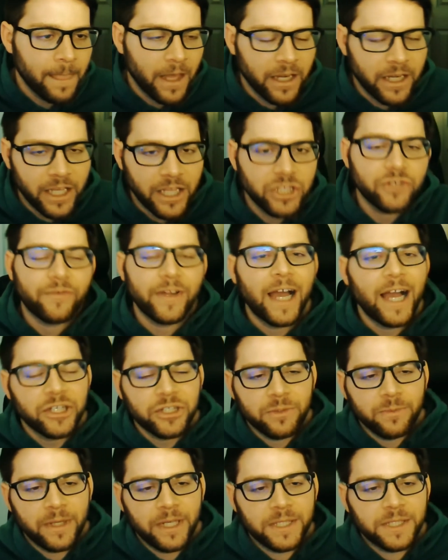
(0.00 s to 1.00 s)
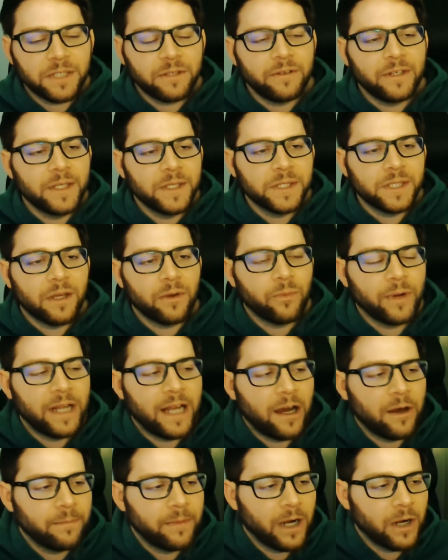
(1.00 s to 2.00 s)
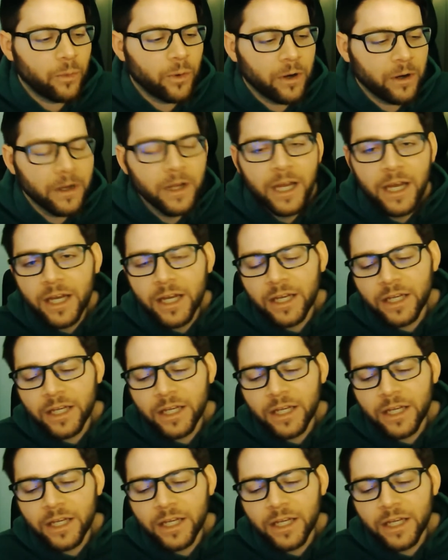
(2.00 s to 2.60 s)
And each faction basically is a renown bar where,